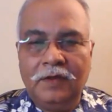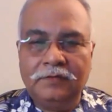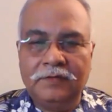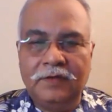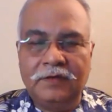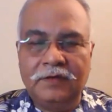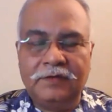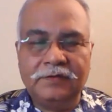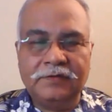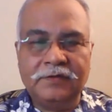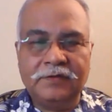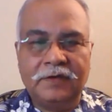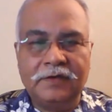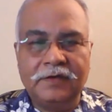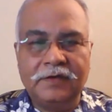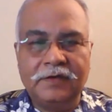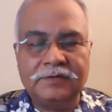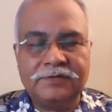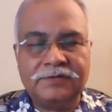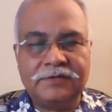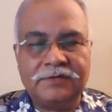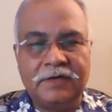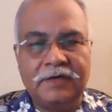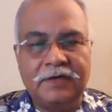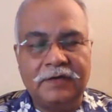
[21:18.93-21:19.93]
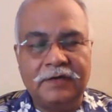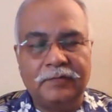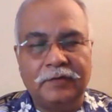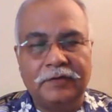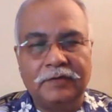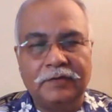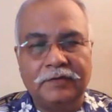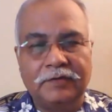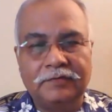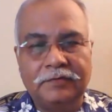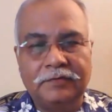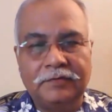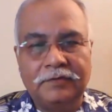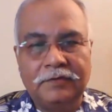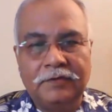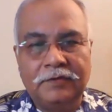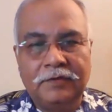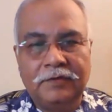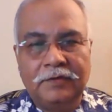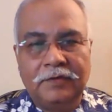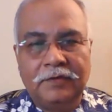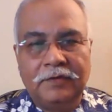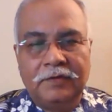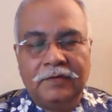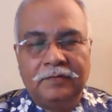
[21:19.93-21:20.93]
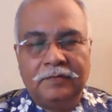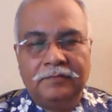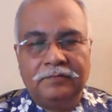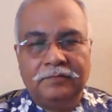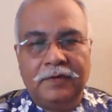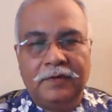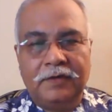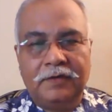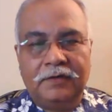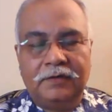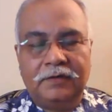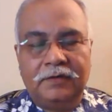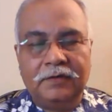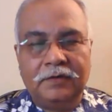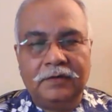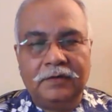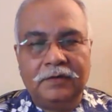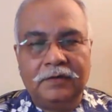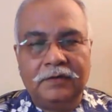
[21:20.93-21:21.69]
That is understandable. But